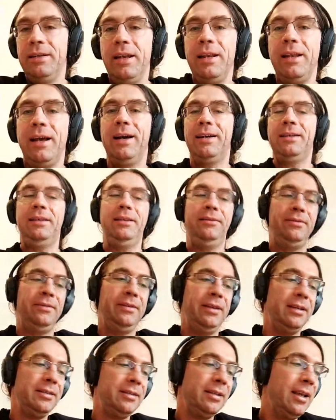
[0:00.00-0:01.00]
is really
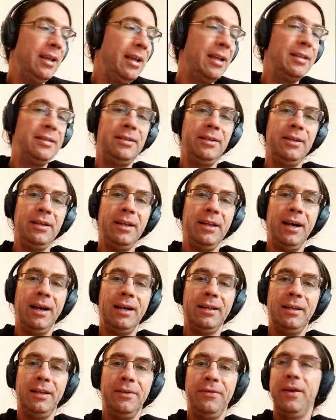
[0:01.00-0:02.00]
active. Yes,
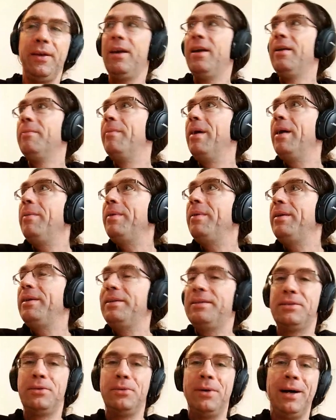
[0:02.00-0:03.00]
it's really active.
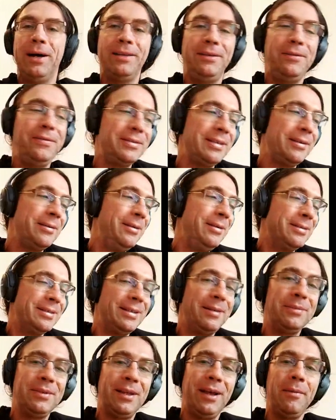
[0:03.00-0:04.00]
Maybe it's too active
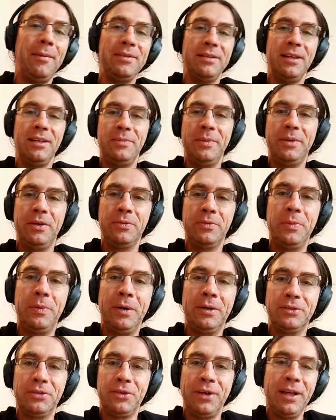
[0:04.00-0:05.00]
sometimes, yes,
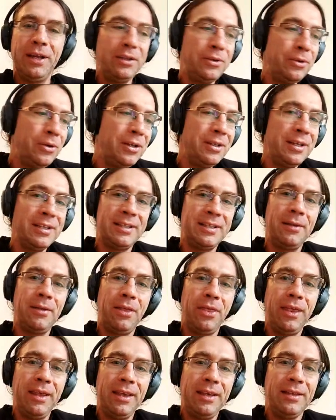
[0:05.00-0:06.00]
because people are doing
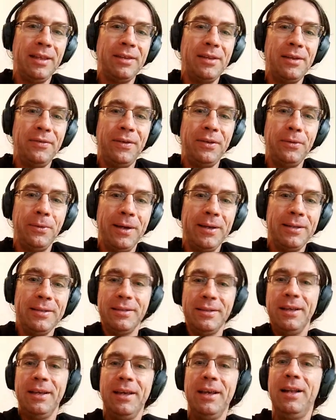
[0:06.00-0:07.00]
the same thing in a different
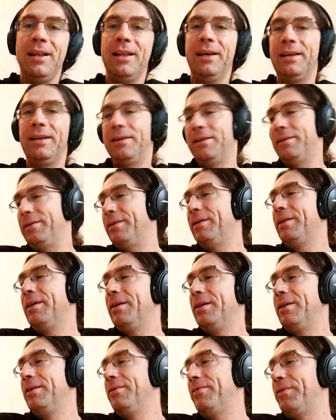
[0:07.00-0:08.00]
ways.
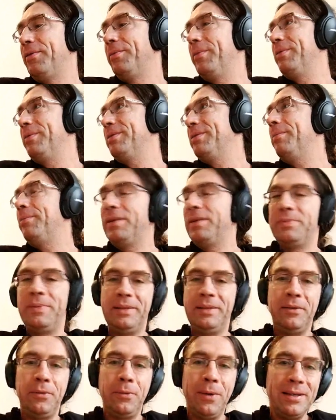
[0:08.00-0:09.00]
From some
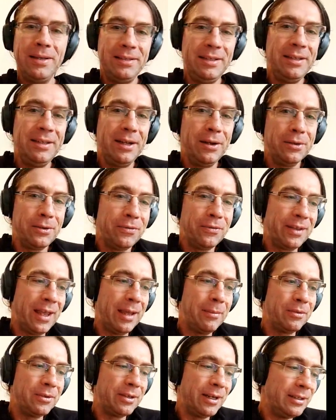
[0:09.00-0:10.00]
perspective, wasting a lot of
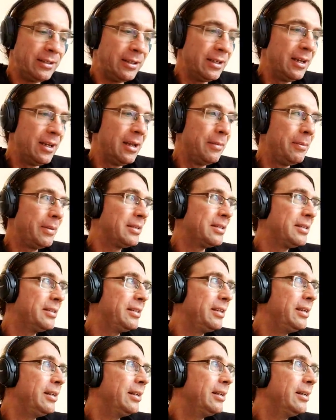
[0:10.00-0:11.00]
time on that, but
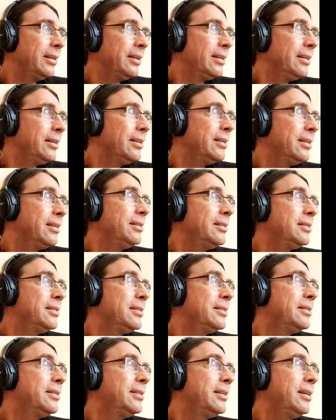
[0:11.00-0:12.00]
still, it's
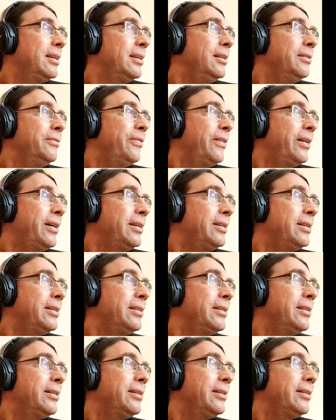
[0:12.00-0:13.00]
still
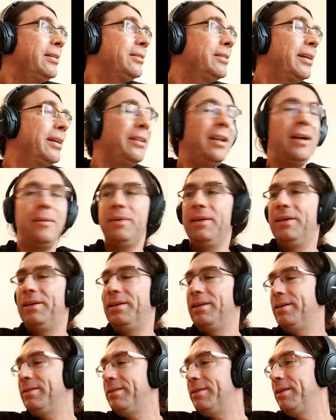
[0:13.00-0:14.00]
very dynamic.
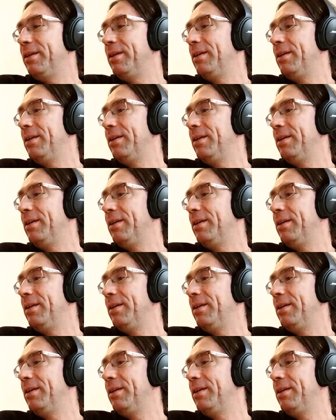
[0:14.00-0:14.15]
Yes,